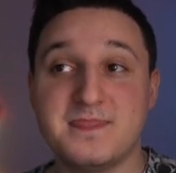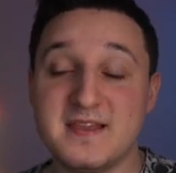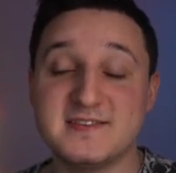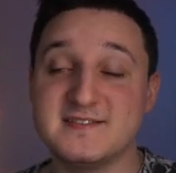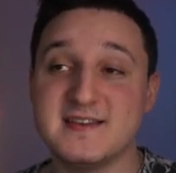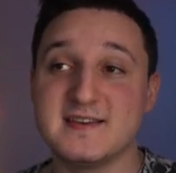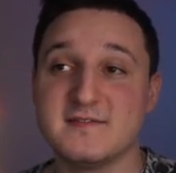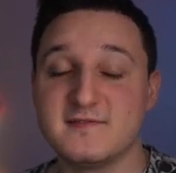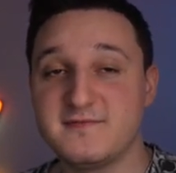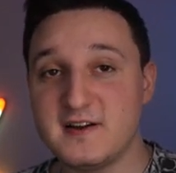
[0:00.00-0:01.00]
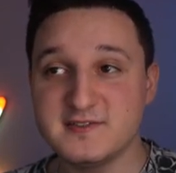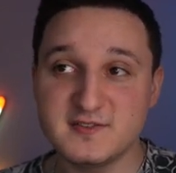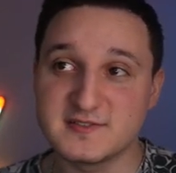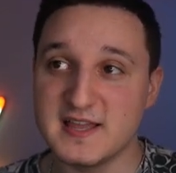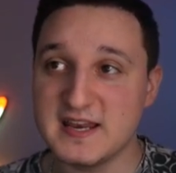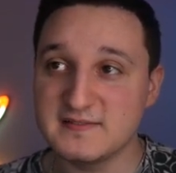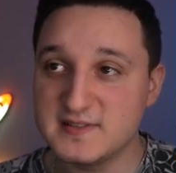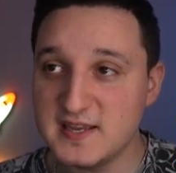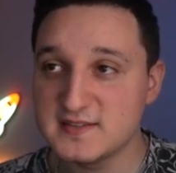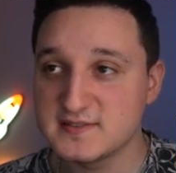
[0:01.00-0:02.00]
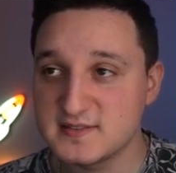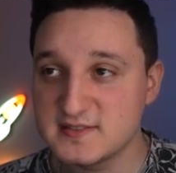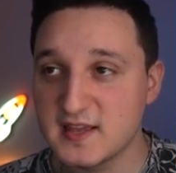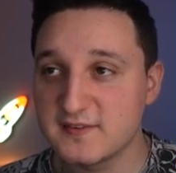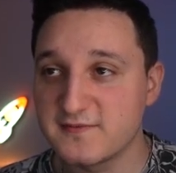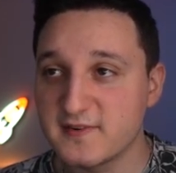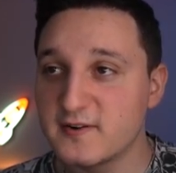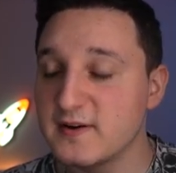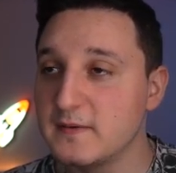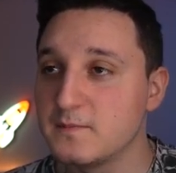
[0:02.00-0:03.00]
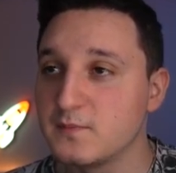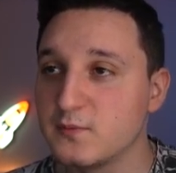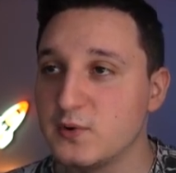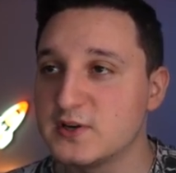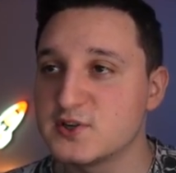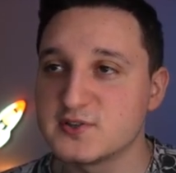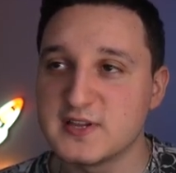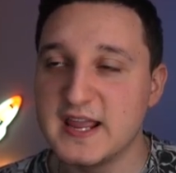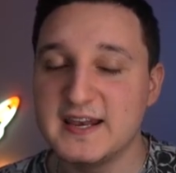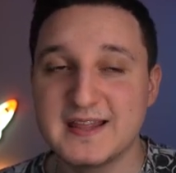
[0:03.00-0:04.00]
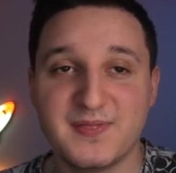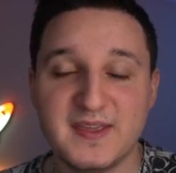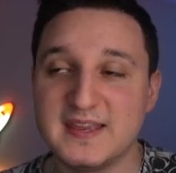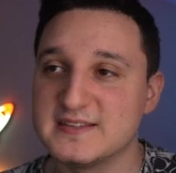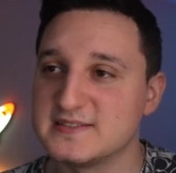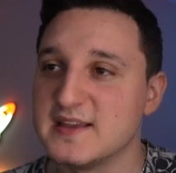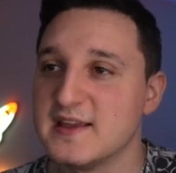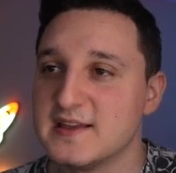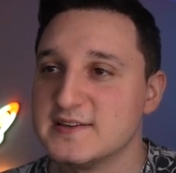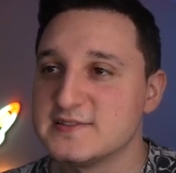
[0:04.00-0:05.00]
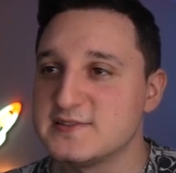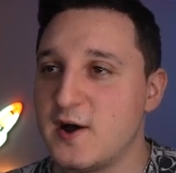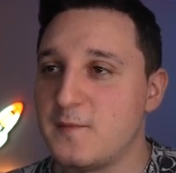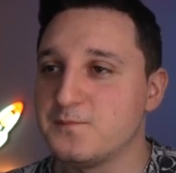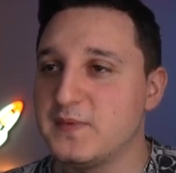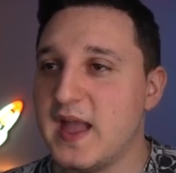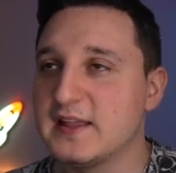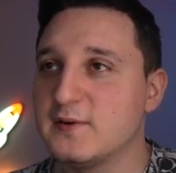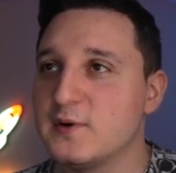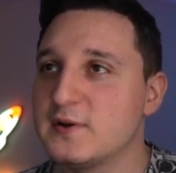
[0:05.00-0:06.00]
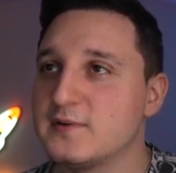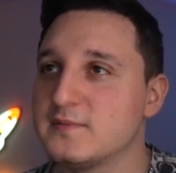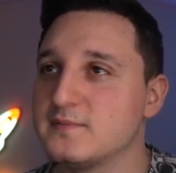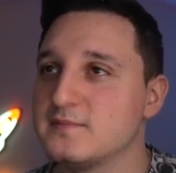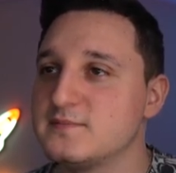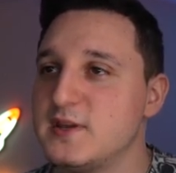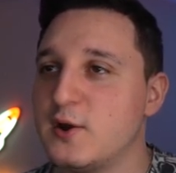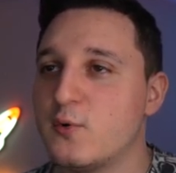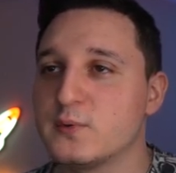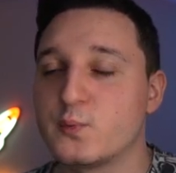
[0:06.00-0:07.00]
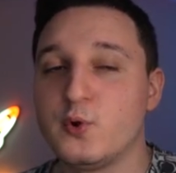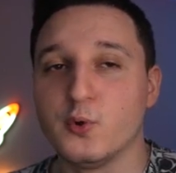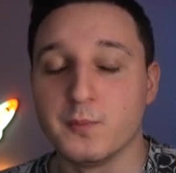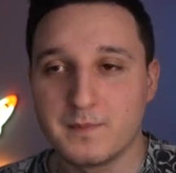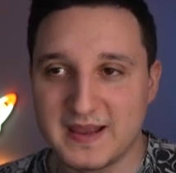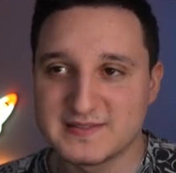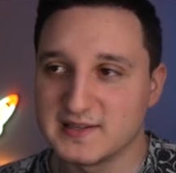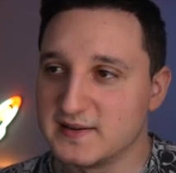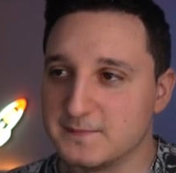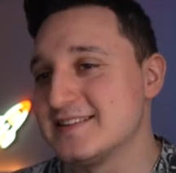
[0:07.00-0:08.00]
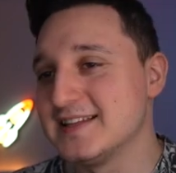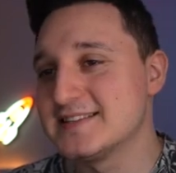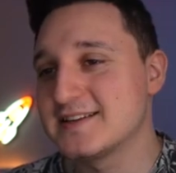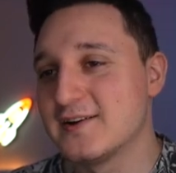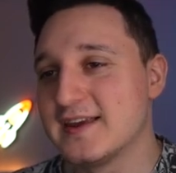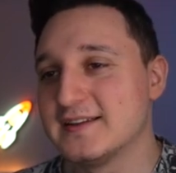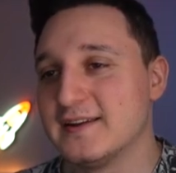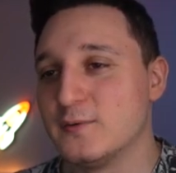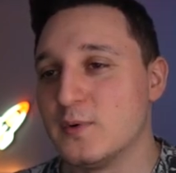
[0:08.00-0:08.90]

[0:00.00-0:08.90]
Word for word: this is it. Fuzzles, NFTs, it's like furry creature, alien thingies. So yeah, they wanna take over the world, basically. So let's go here to the